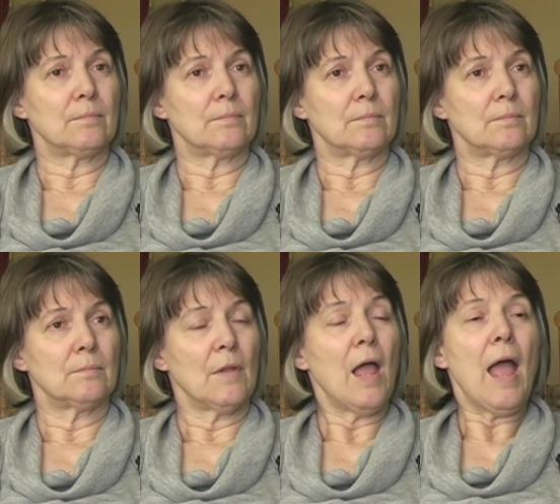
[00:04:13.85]
And
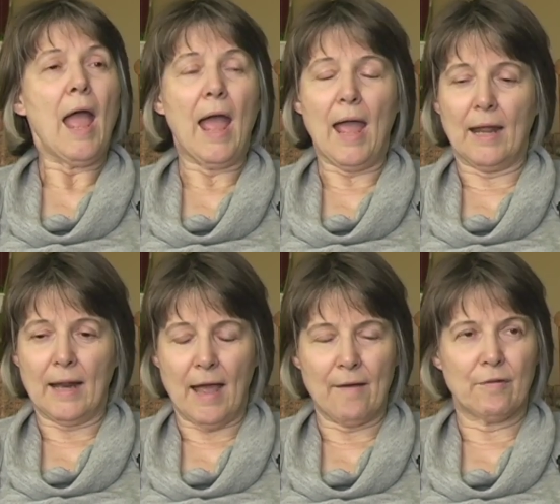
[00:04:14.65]
do what else?
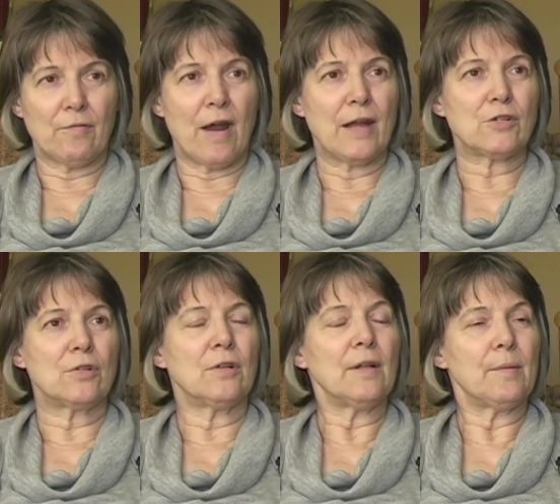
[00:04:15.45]
And have a
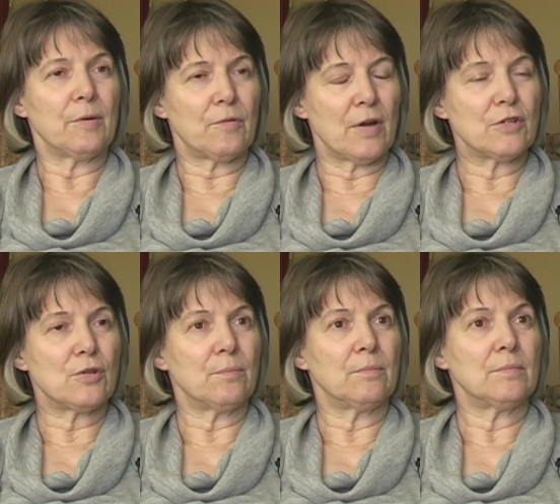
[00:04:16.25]
rational
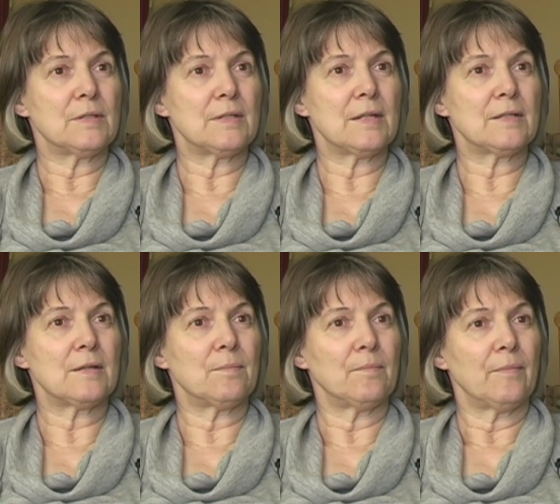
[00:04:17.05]
immigration
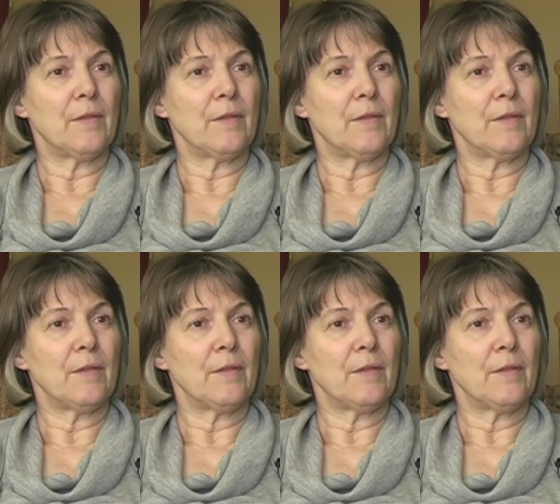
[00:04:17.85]
system.